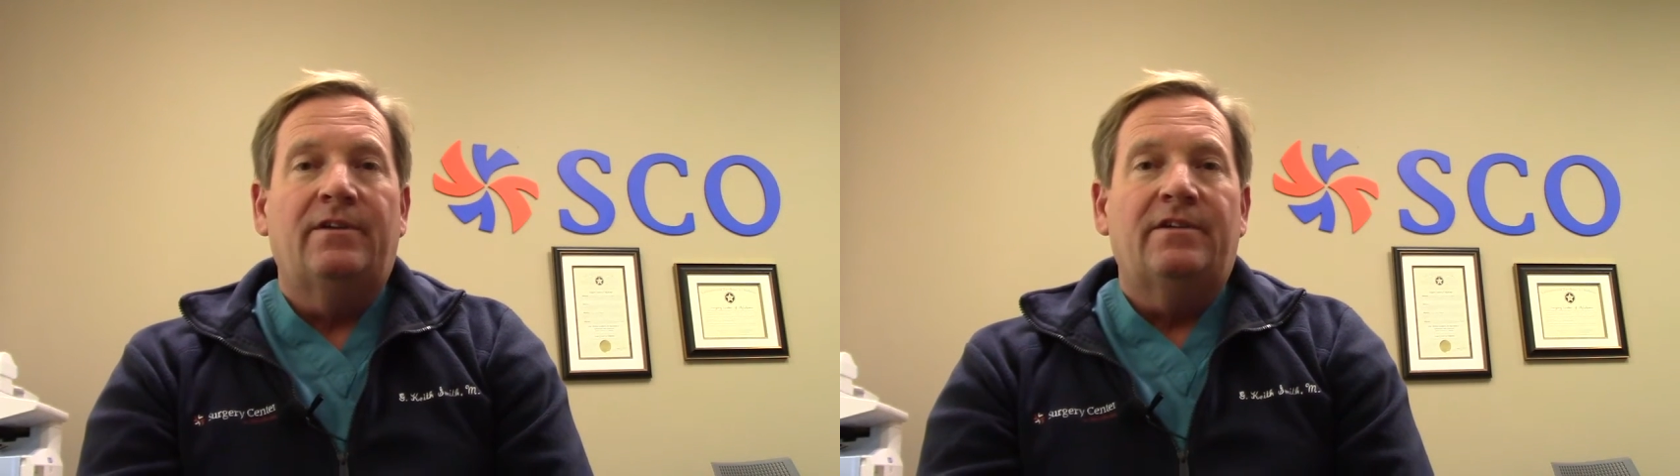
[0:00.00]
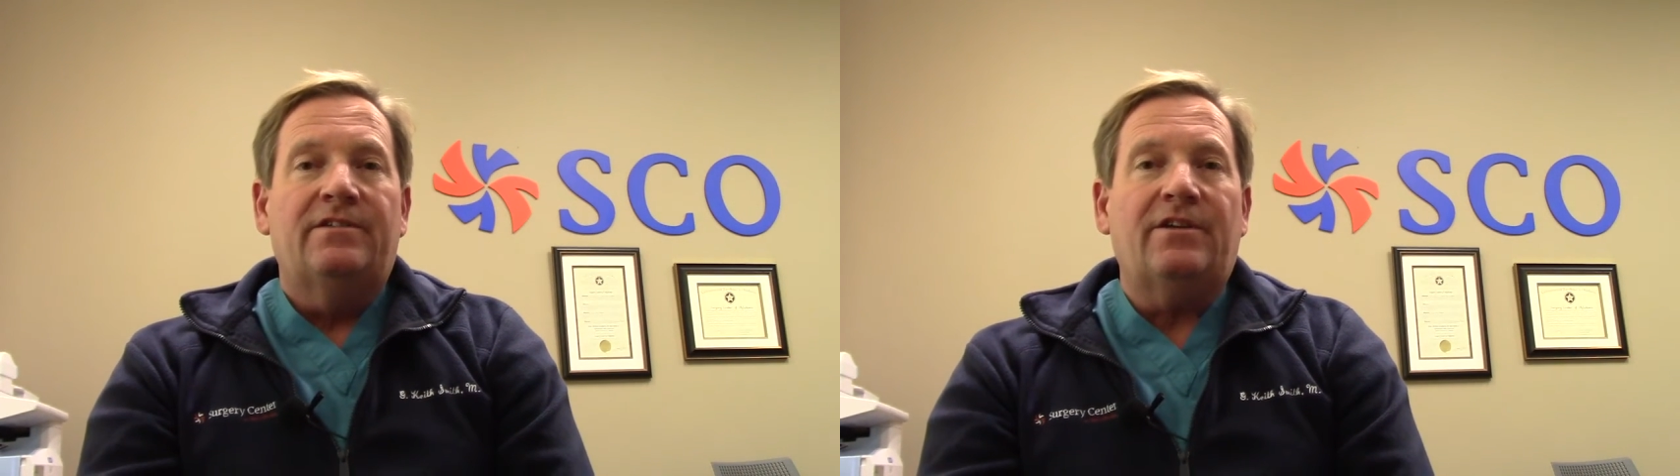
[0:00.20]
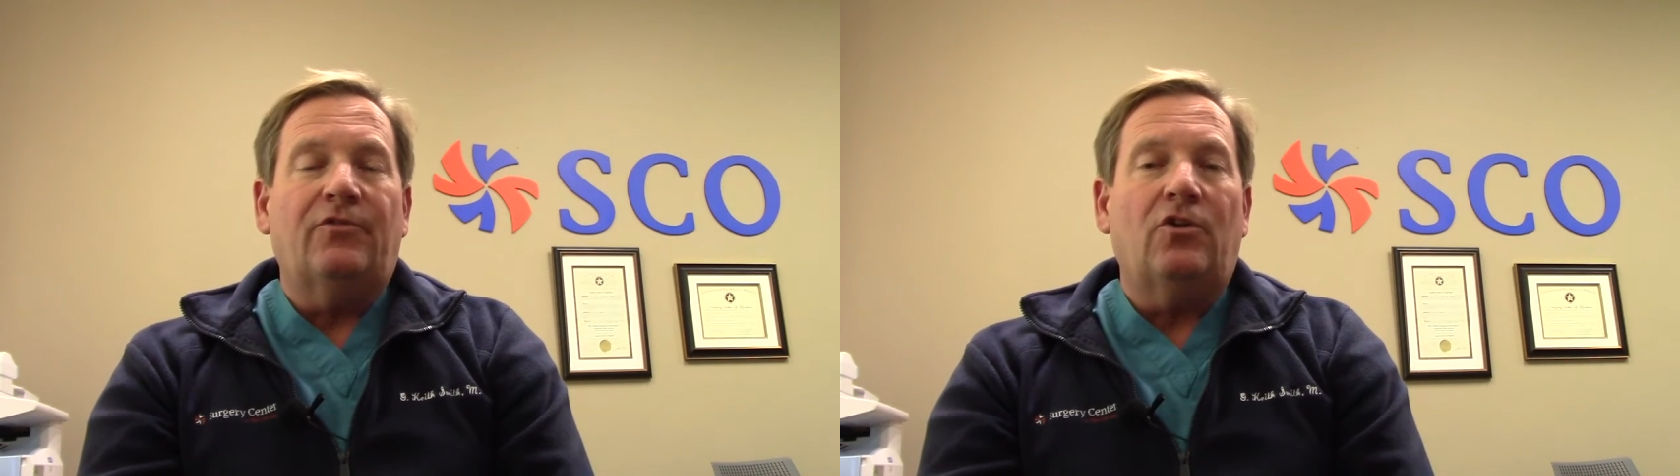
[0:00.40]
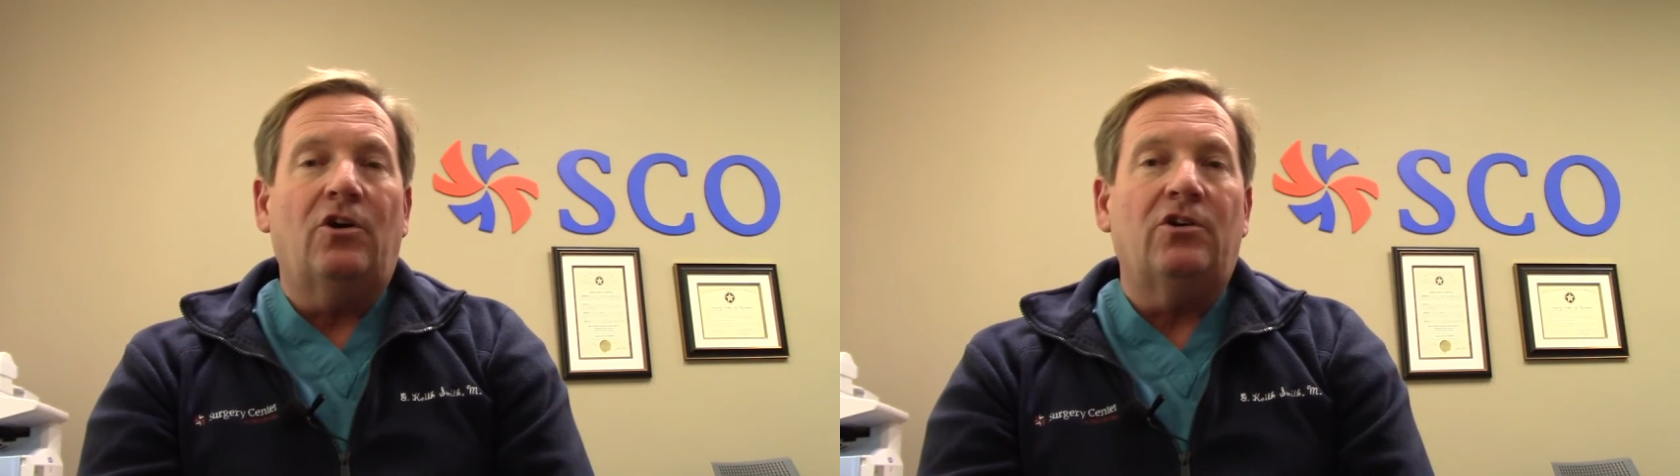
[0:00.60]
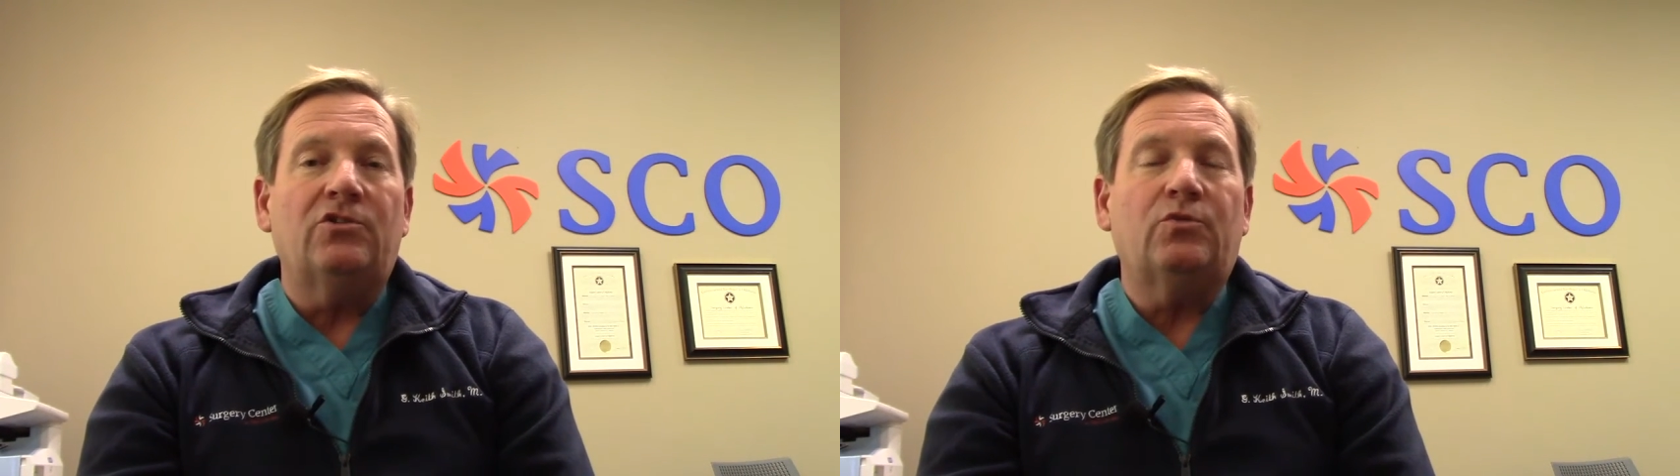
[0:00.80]
Several
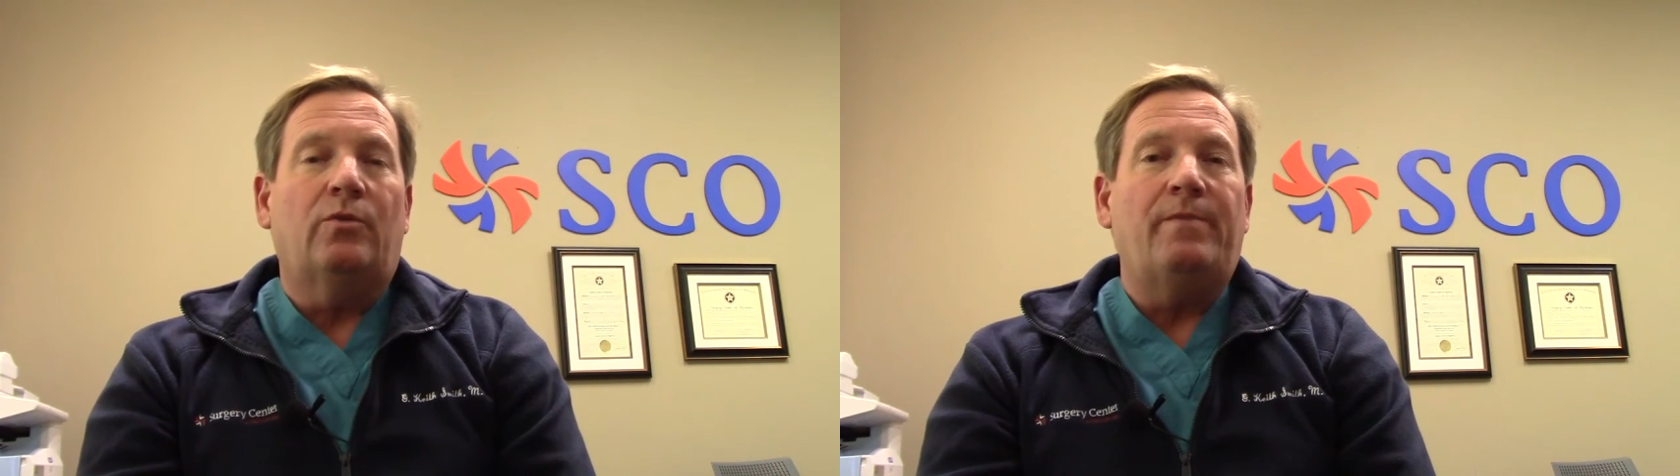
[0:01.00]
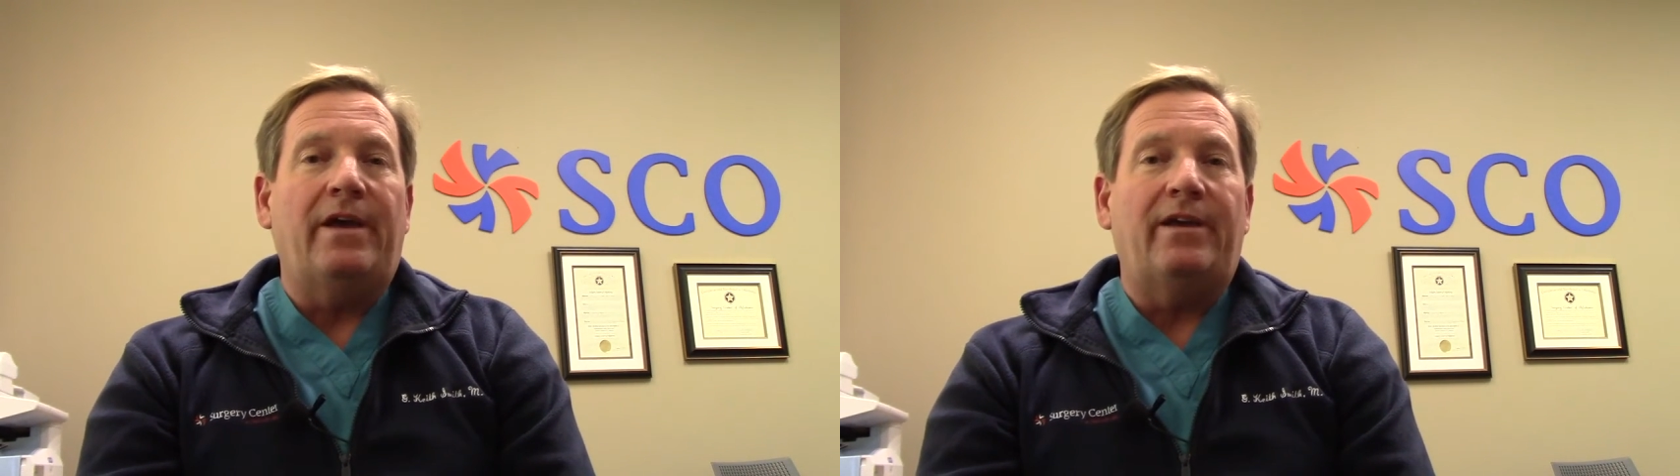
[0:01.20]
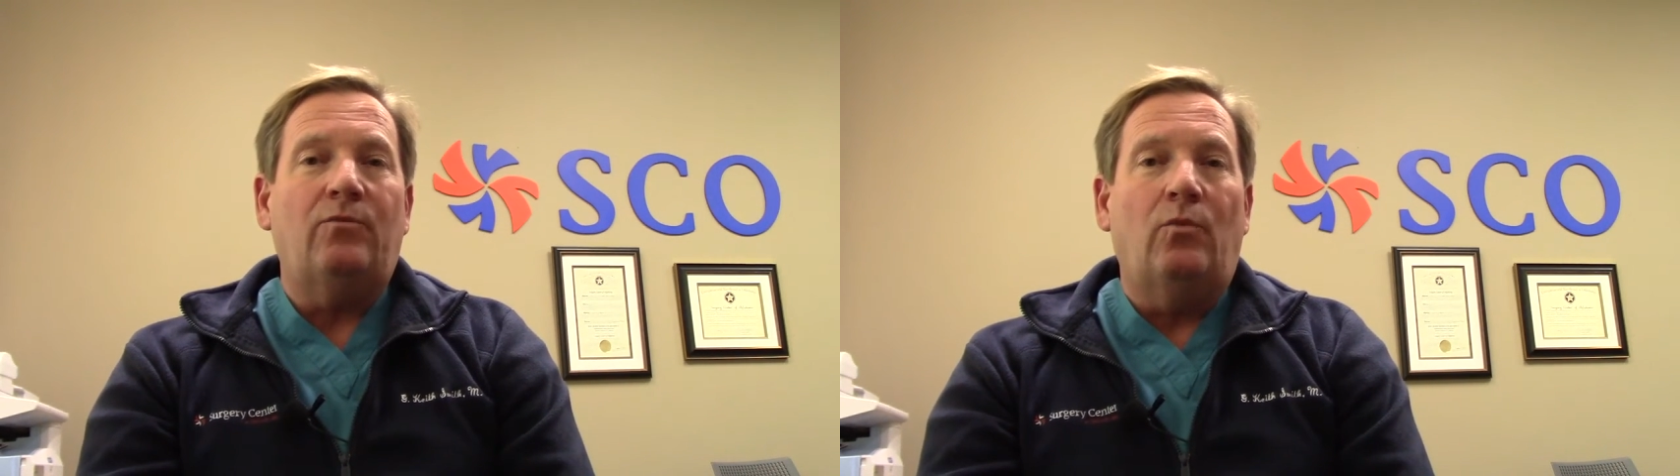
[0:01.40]
calls were made,